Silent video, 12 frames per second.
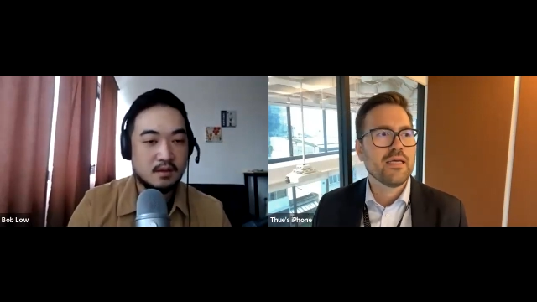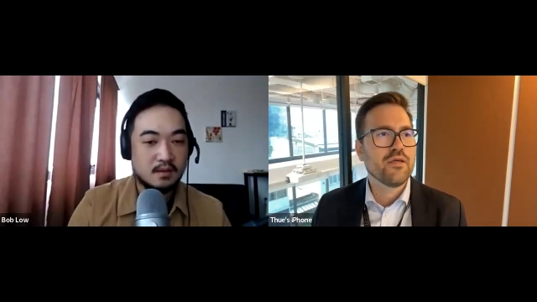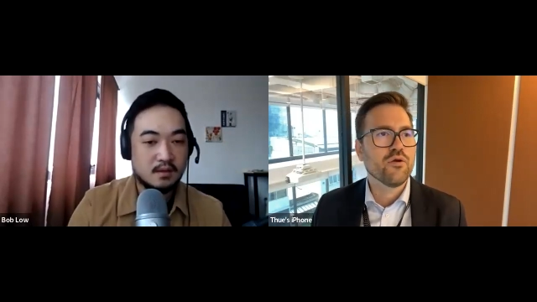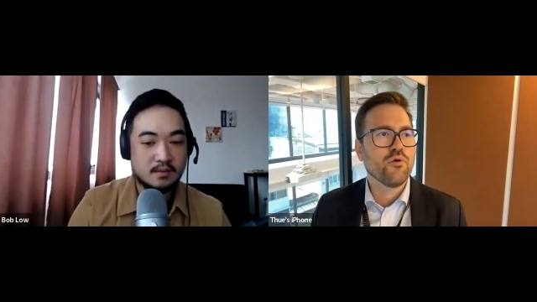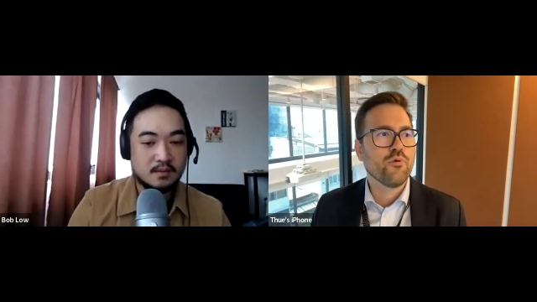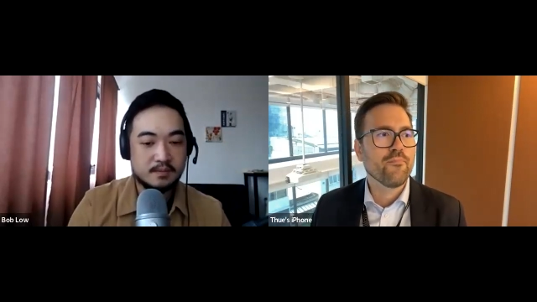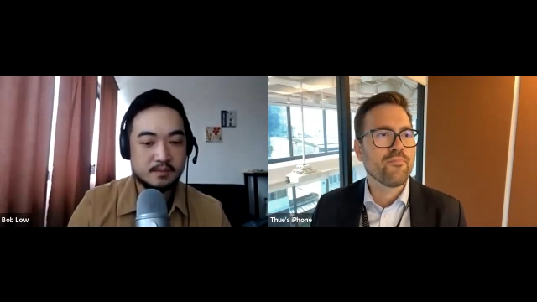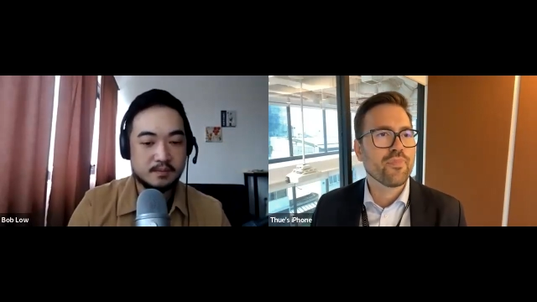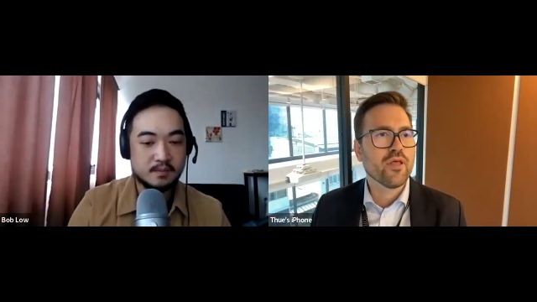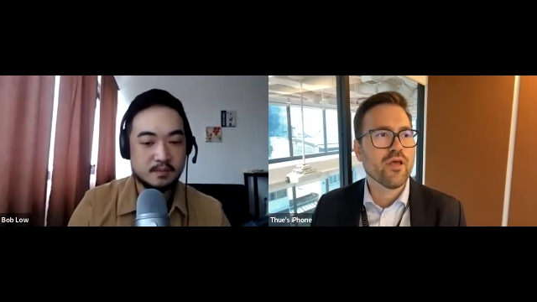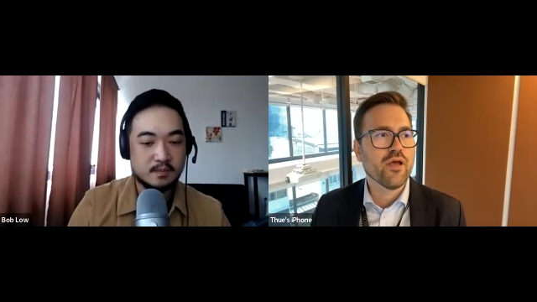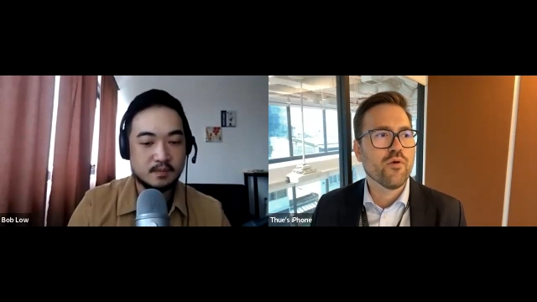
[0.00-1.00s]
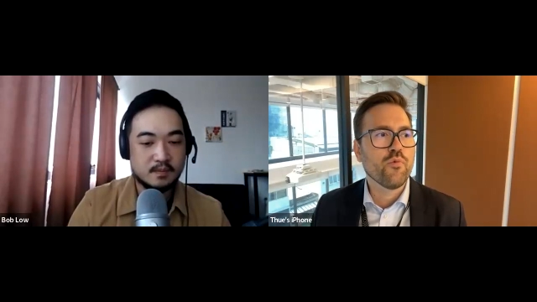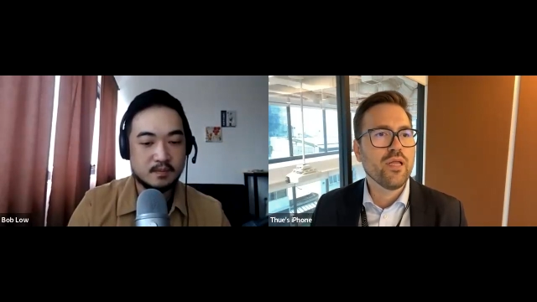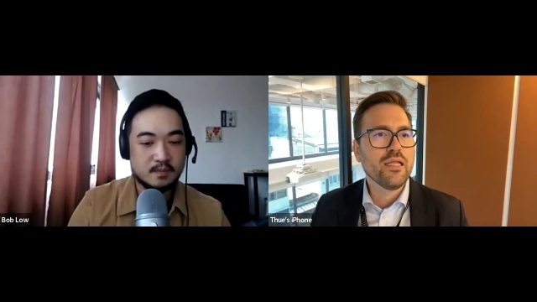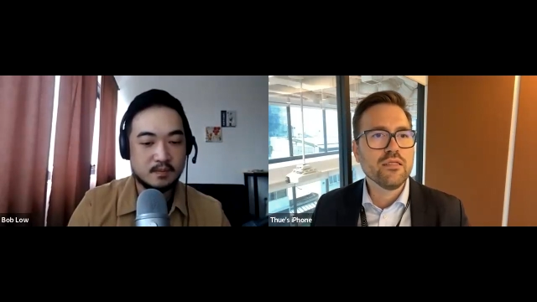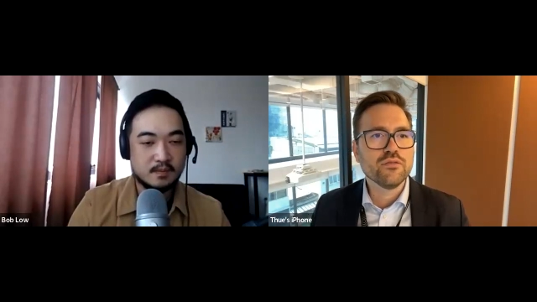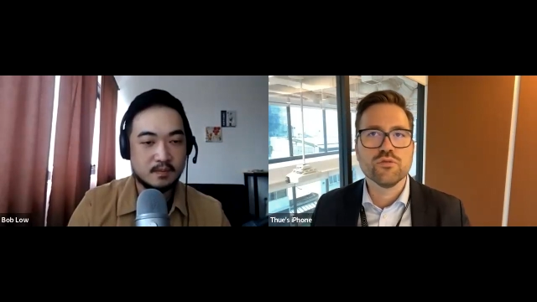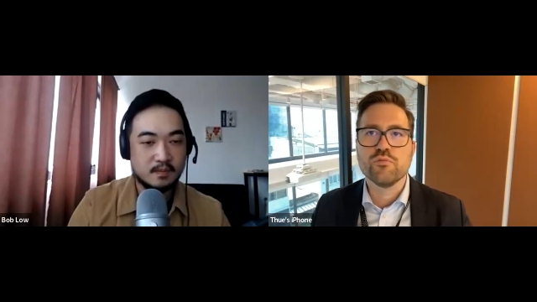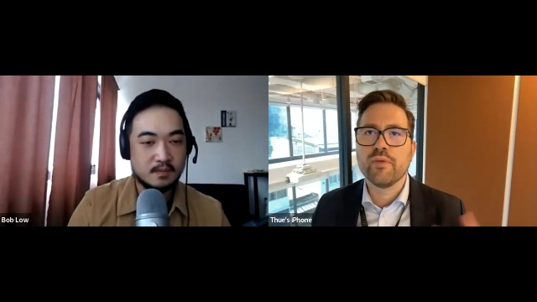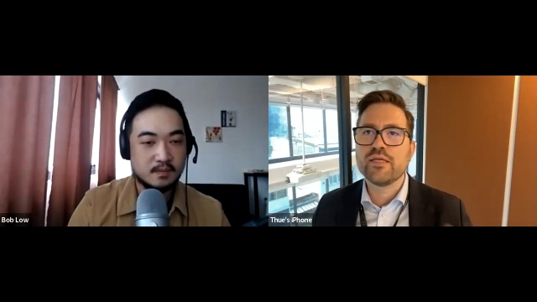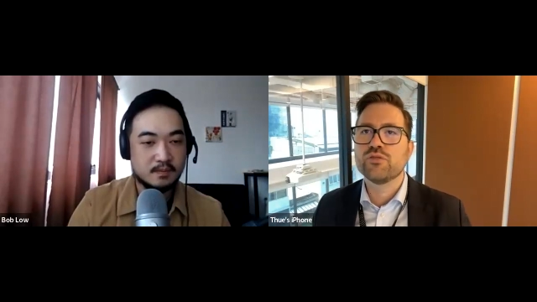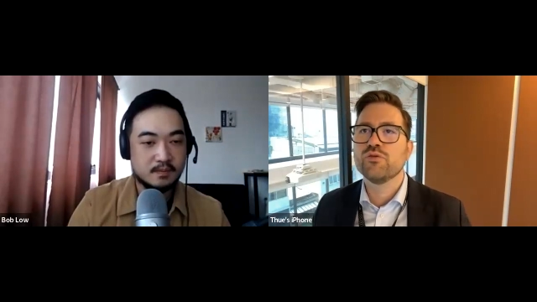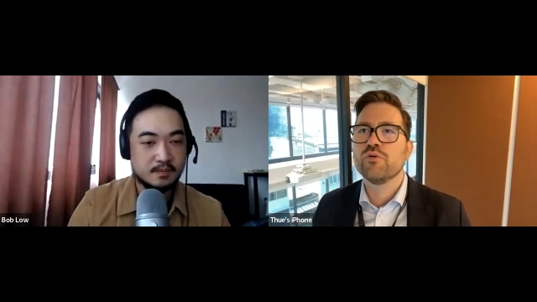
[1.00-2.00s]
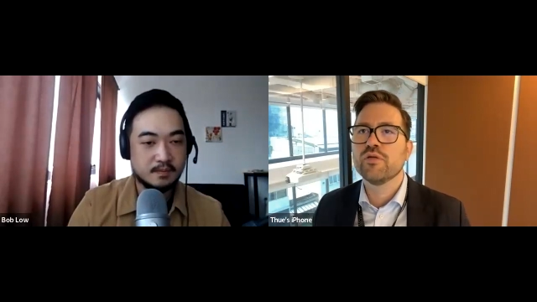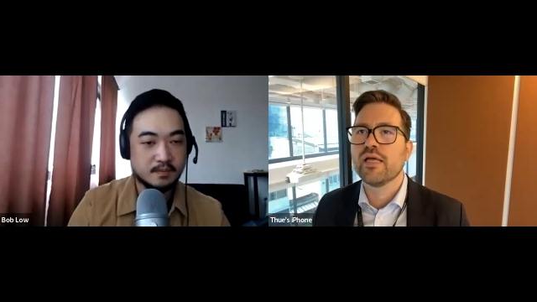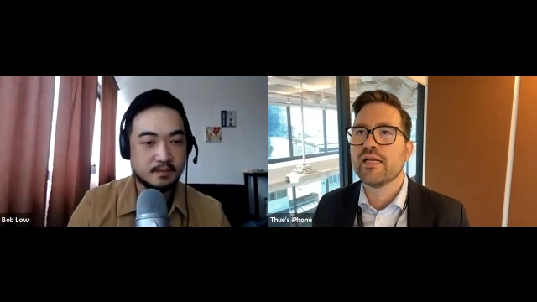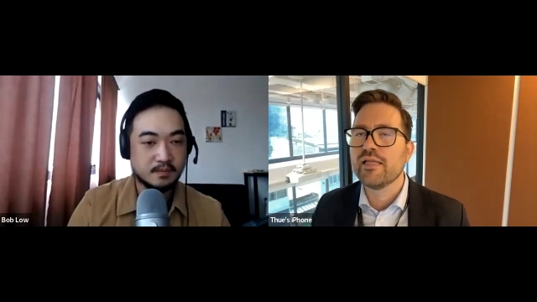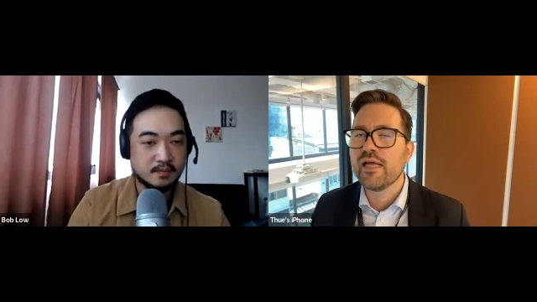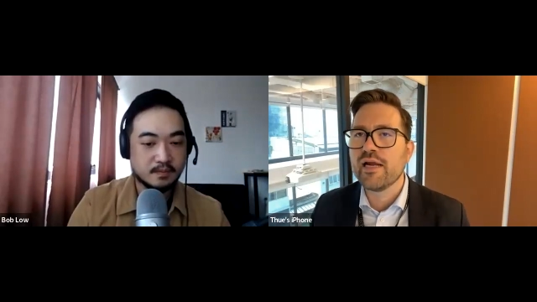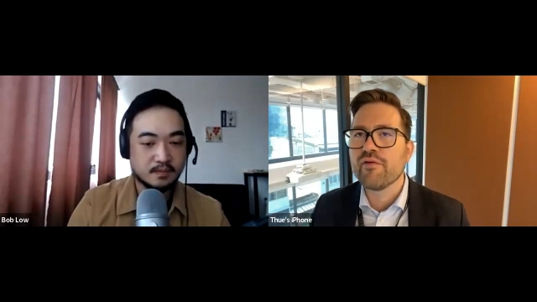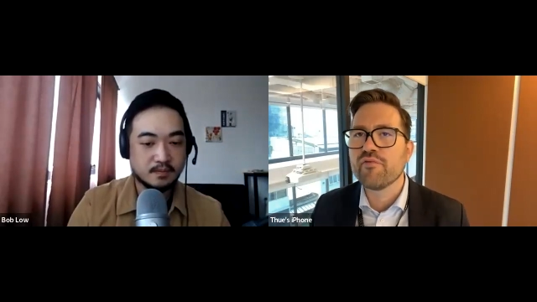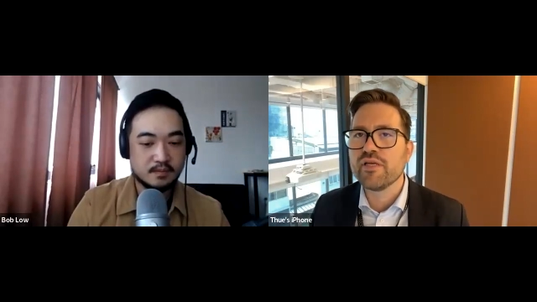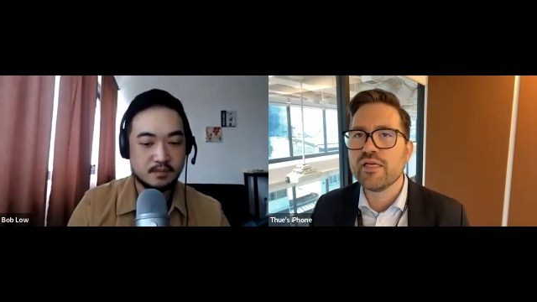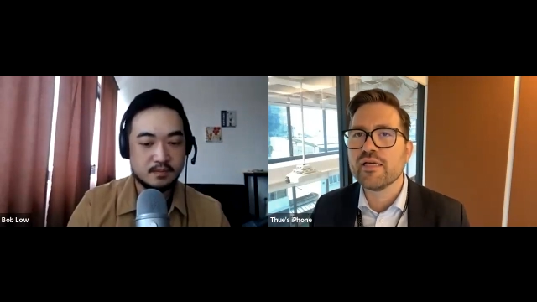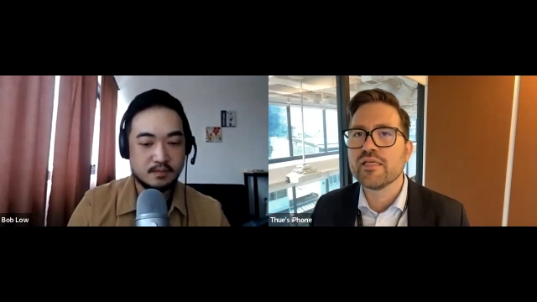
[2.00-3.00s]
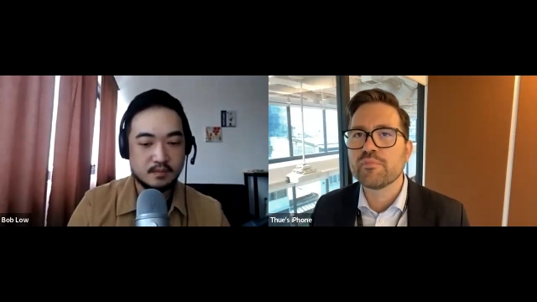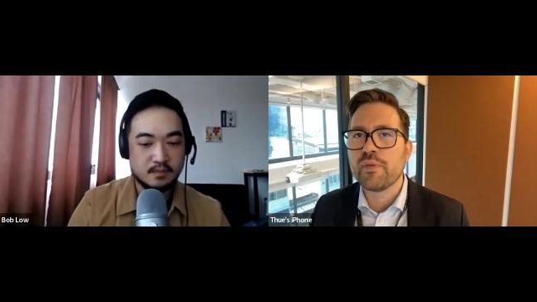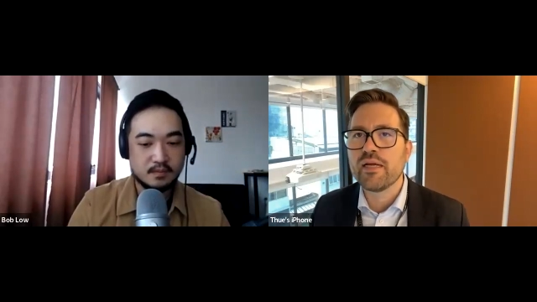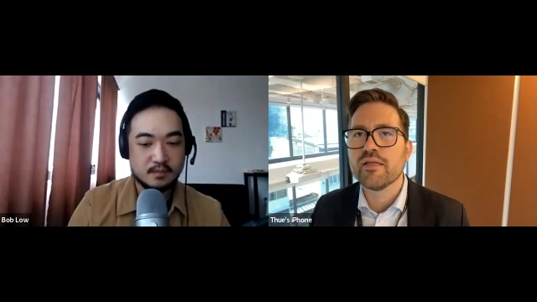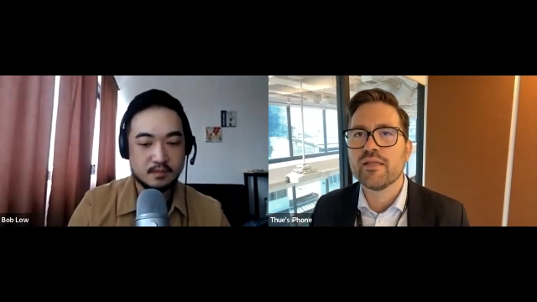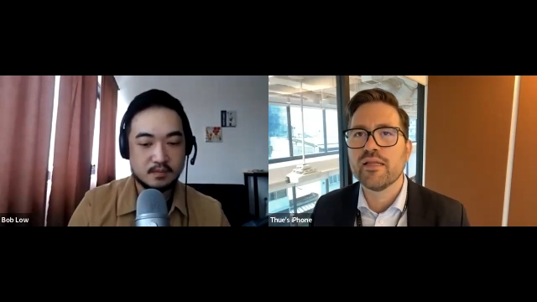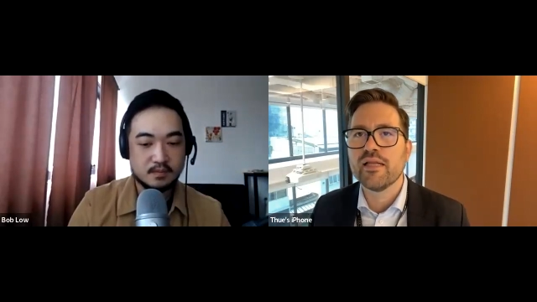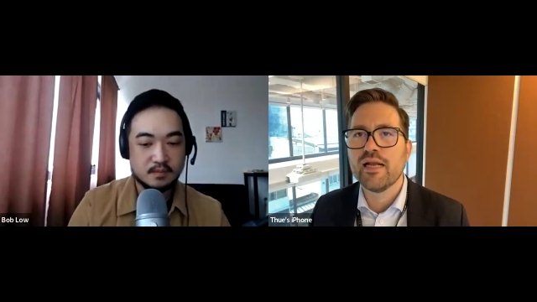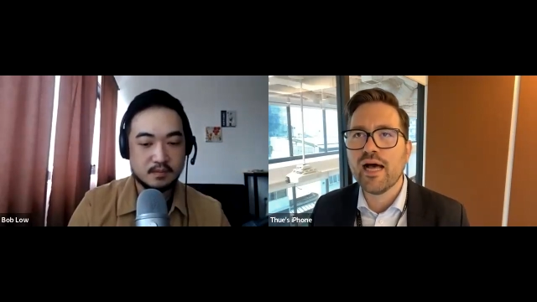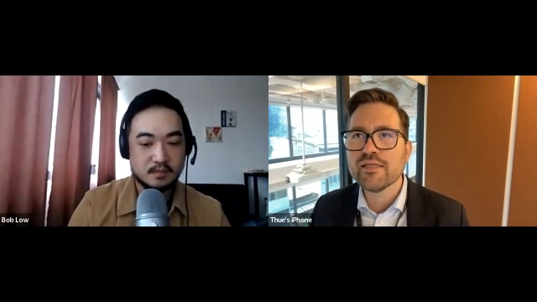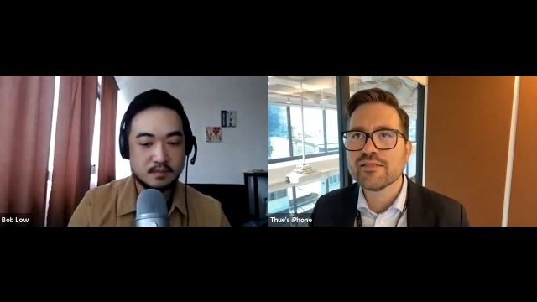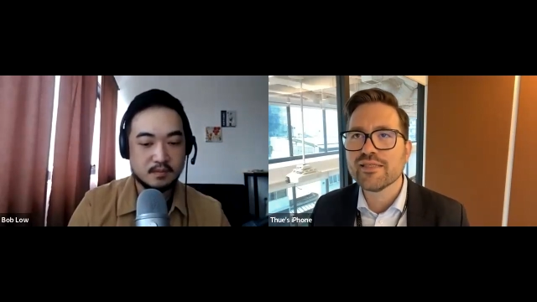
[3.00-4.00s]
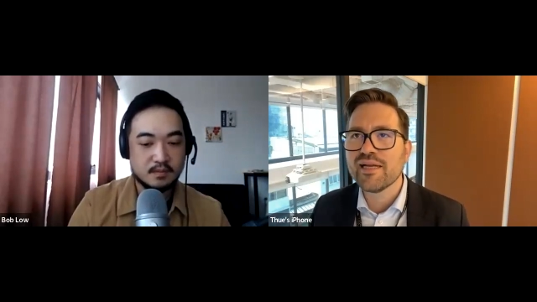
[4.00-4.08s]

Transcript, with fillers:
Speaker 1: you know, eh, will to make sure that that every year is better than the last.